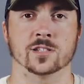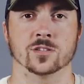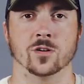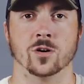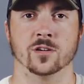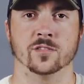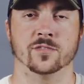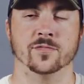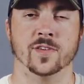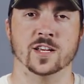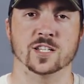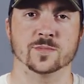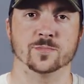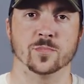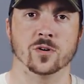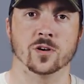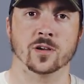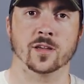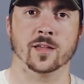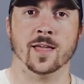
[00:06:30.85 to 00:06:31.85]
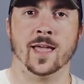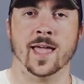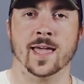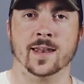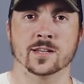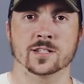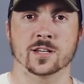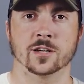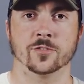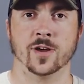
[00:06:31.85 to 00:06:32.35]
us on Facebook and
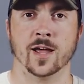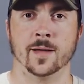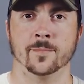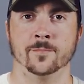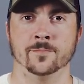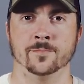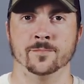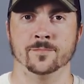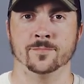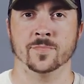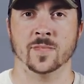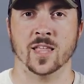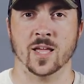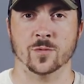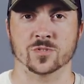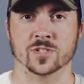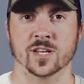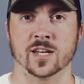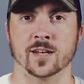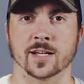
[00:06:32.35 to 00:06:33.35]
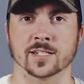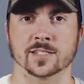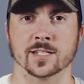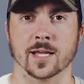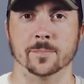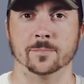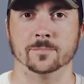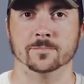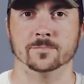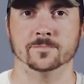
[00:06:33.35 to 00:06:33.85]
Instagram, and we'll see you next
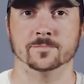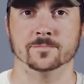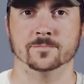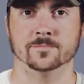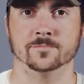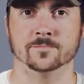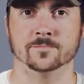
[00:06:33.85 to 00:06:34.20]
time.